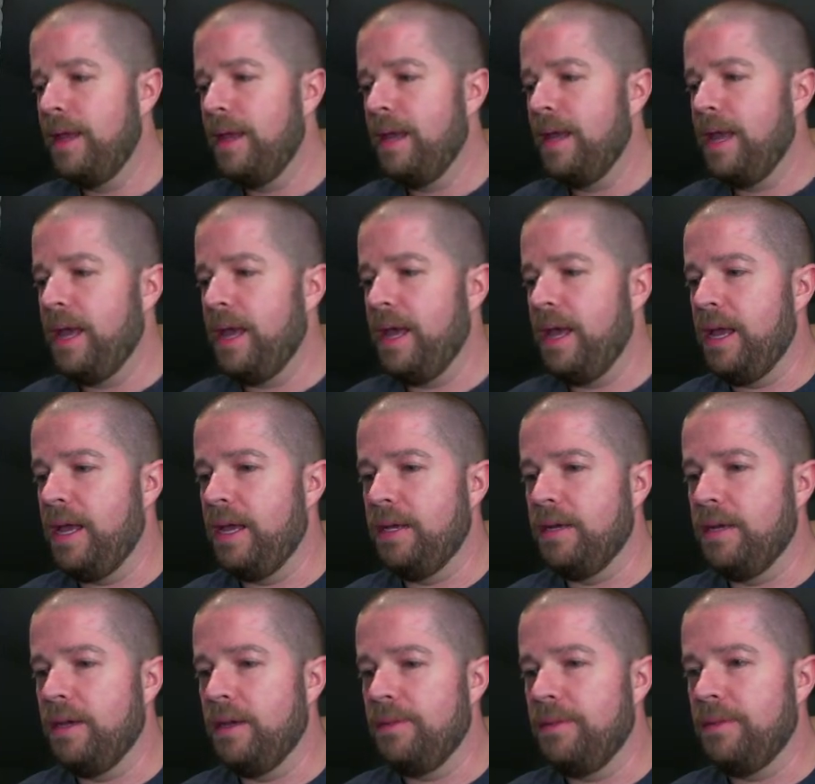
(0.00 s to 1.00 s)
and
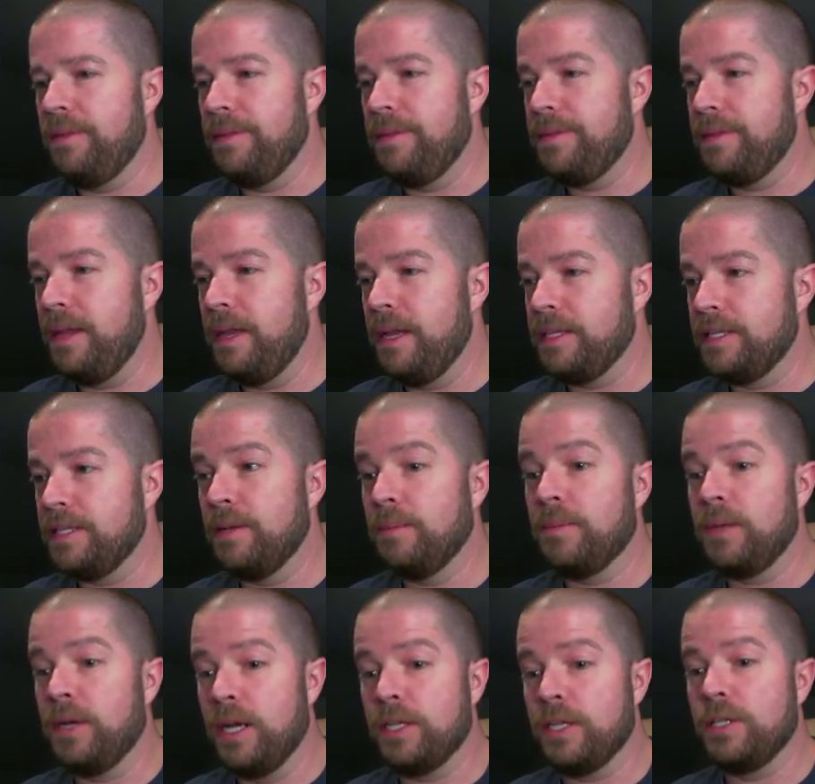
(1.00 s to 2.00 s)
it's something
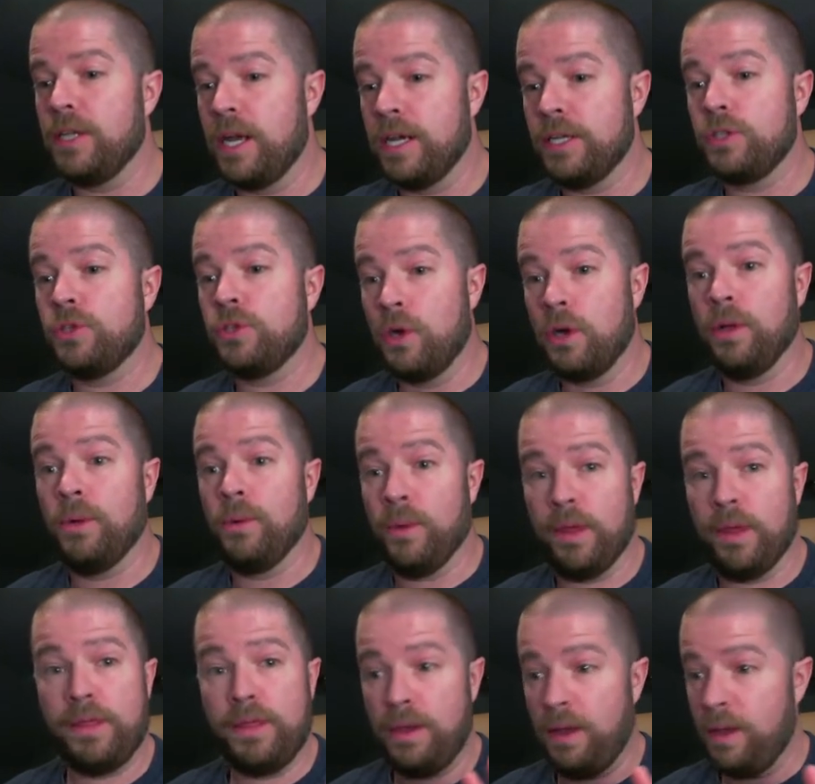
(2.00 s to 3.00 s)
I struggle
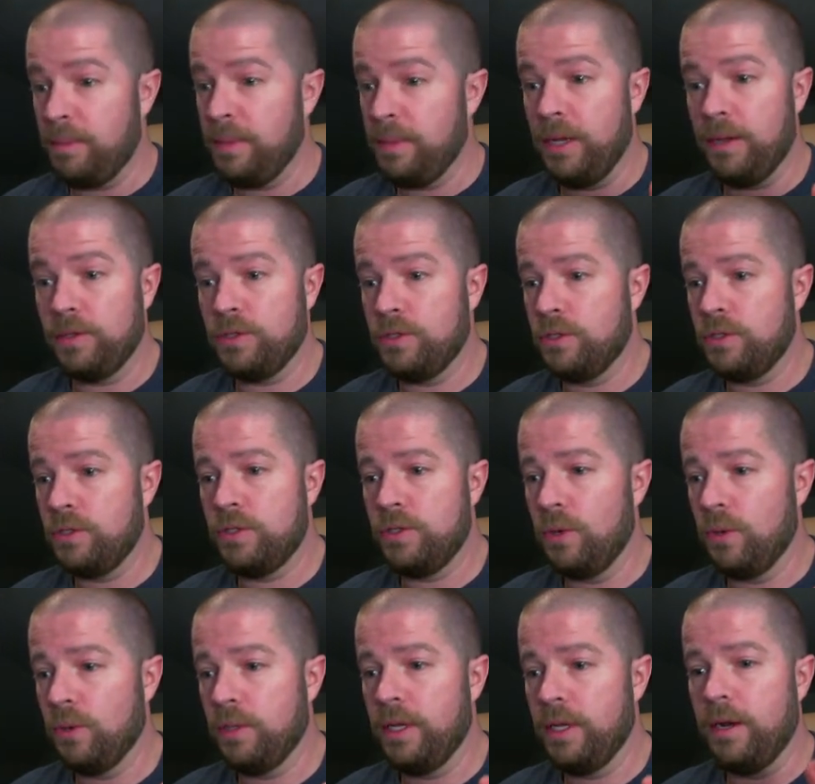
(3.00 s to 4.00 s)
with. I'll be
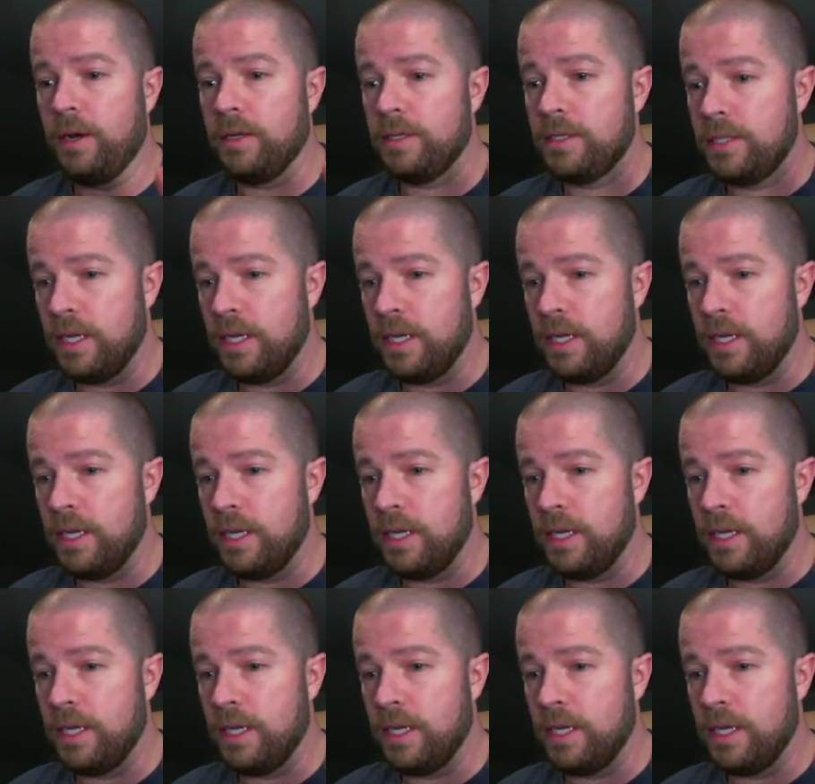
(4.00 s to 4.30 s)
totally honest.